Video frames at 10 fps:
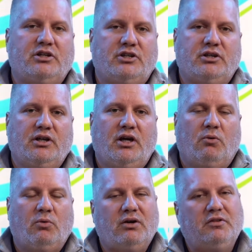and I
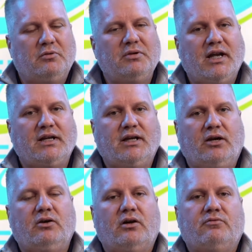want everything to be taken
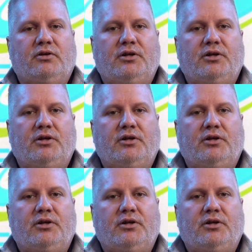care of,